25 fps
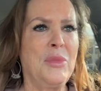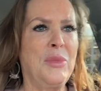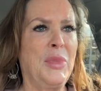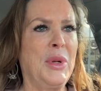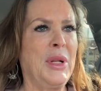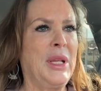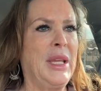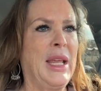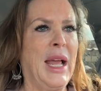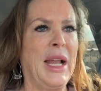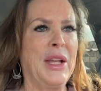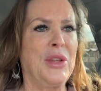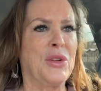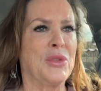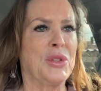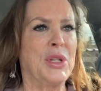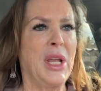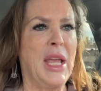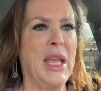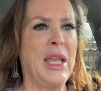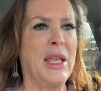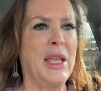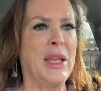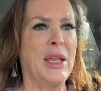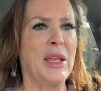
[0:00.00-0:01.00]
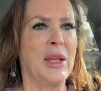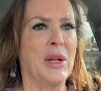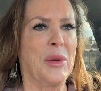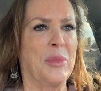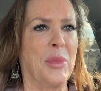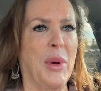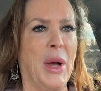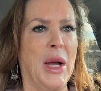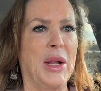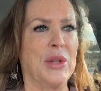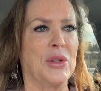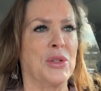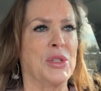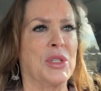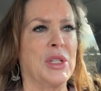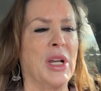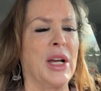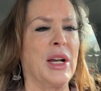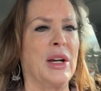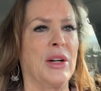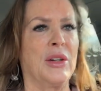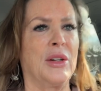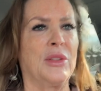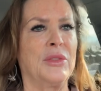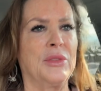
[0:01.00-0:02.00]
but yet you're taking it upon
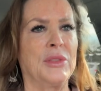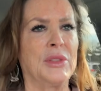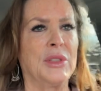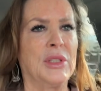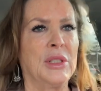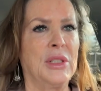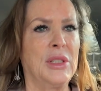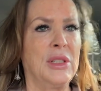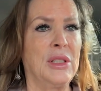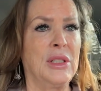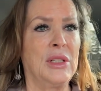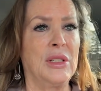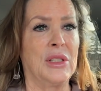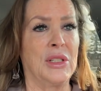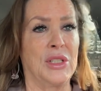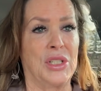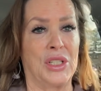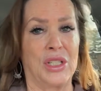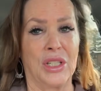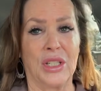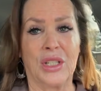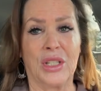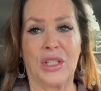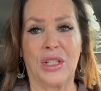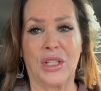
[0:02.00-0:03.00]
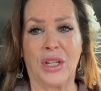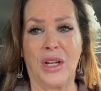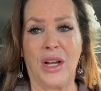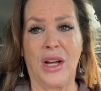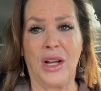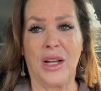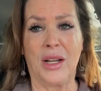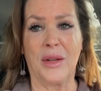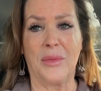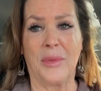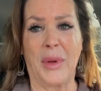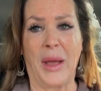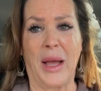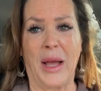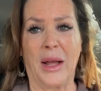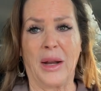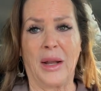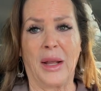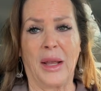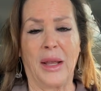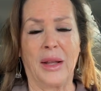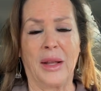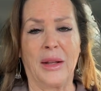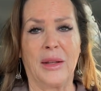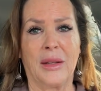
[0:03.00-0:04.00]
yourself to talk about
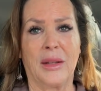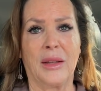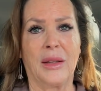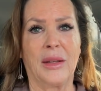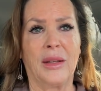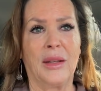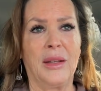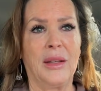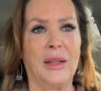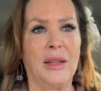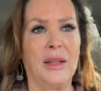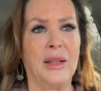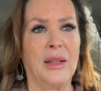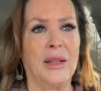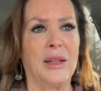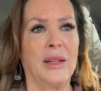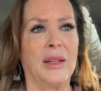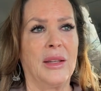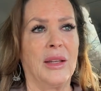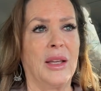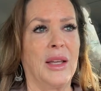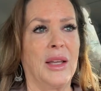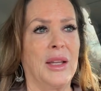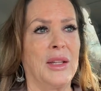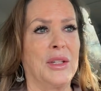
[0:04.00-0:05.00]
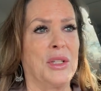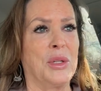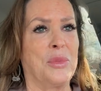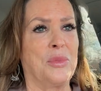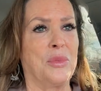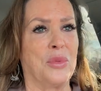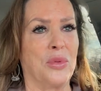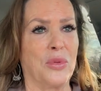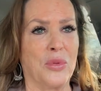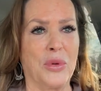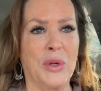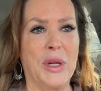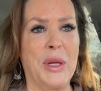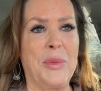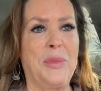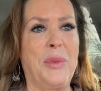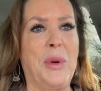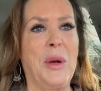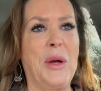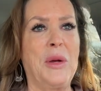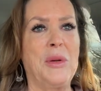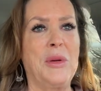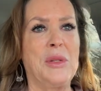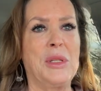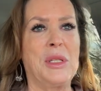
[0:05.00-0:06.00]
it and to
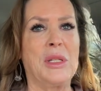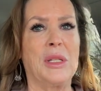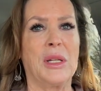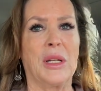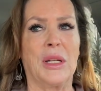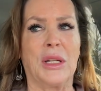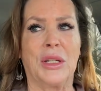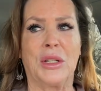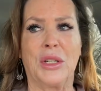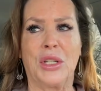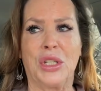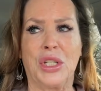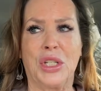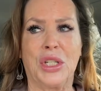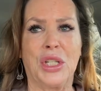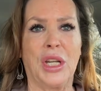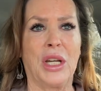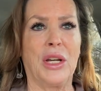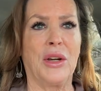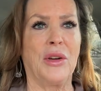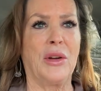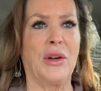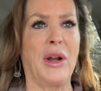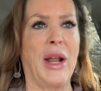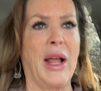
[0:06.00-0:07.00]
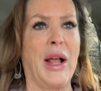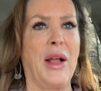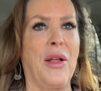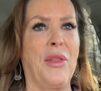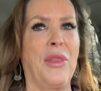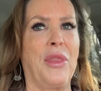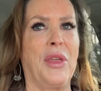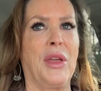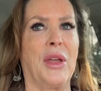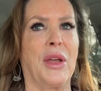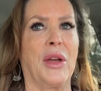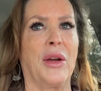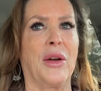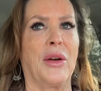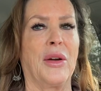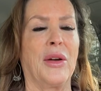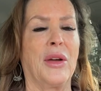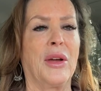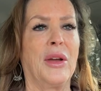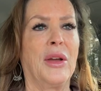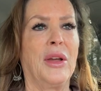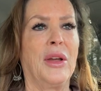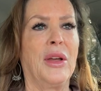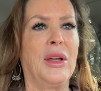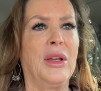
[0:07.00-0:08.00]
repost it and to share it out there
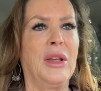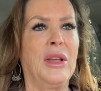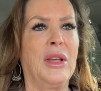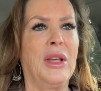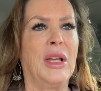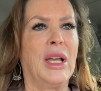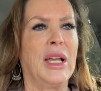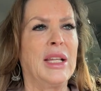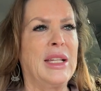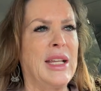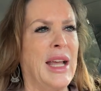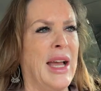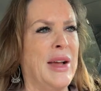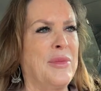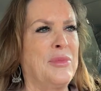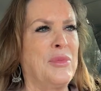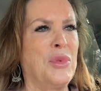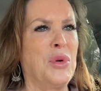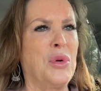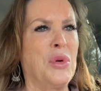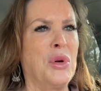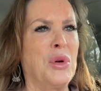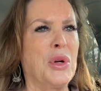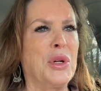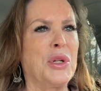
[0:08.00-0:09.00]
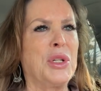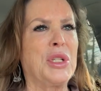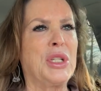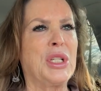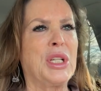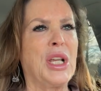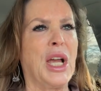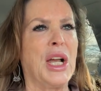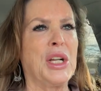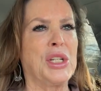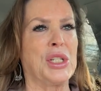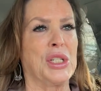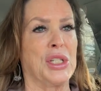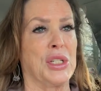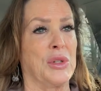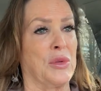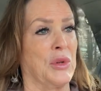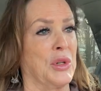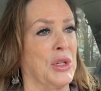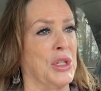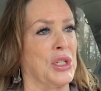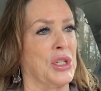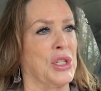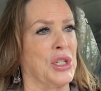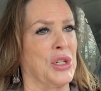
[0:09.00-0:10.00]
and to have more discussions.
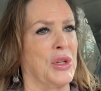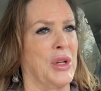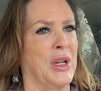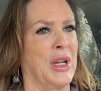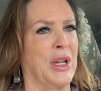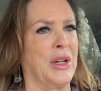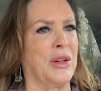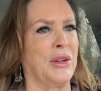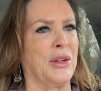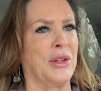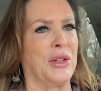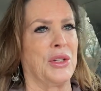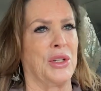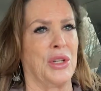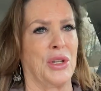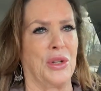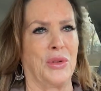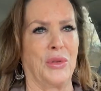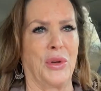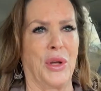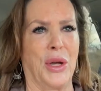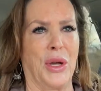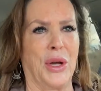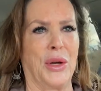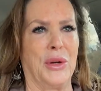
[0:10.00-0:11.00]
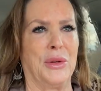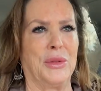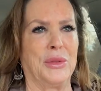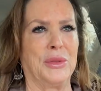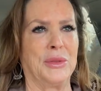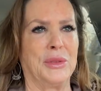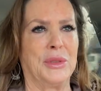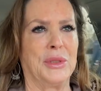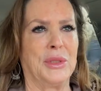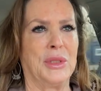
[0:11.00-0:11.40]
What did you hear? Do you know?